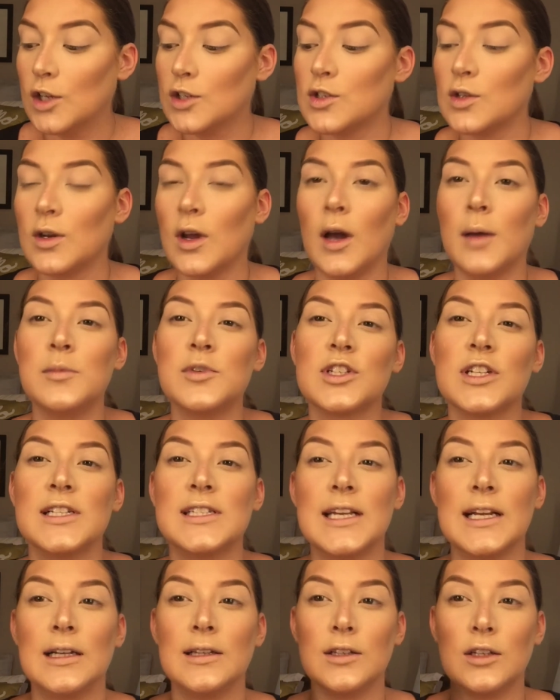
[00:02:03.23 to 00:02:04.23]
So now I'm just going
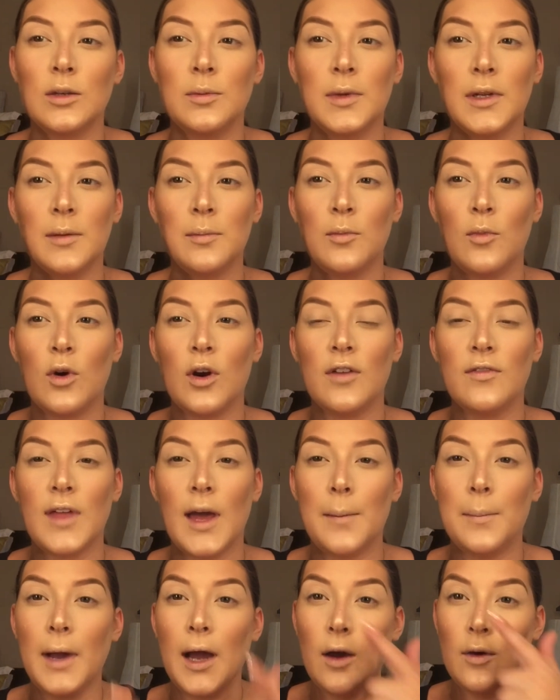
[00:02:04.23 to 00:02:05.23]
to take a little bit more of
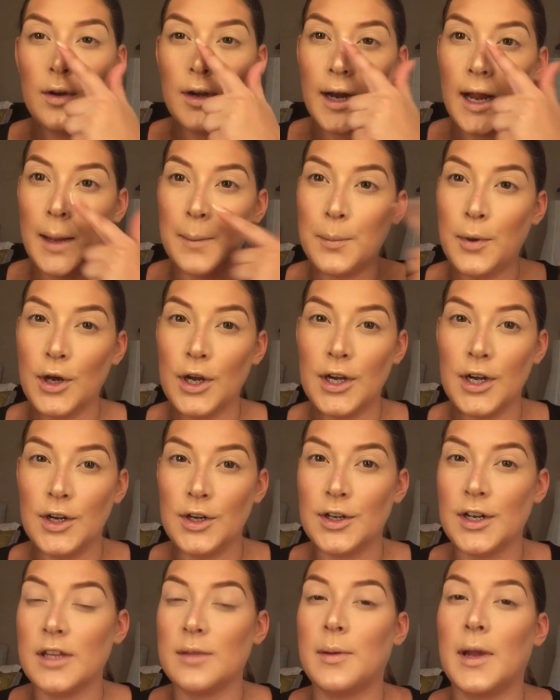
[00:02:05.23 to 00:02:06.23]
that powder and put it
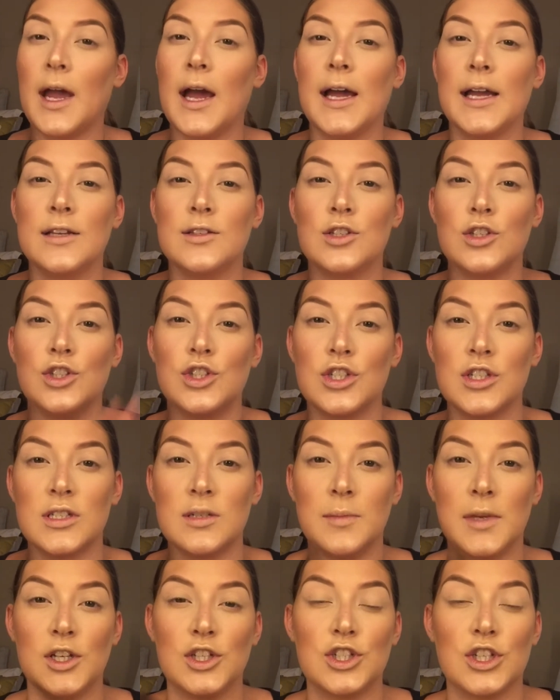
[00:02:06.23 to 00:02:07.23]
underneath my eyes just to
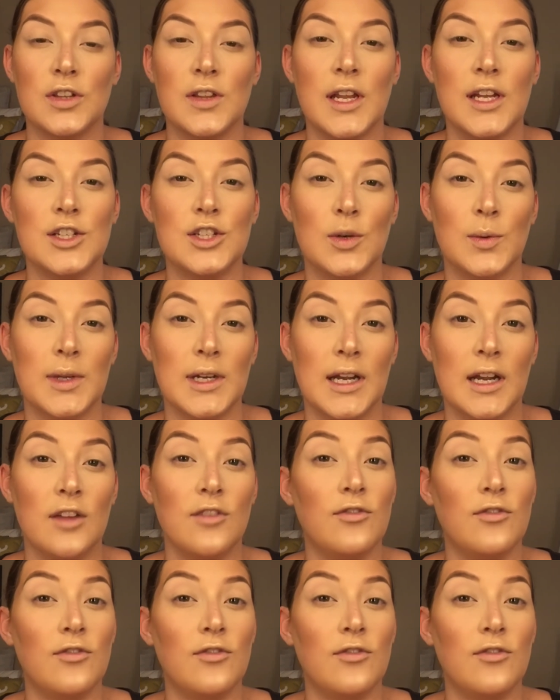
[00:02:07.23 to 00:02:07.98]
make sure that I don't get any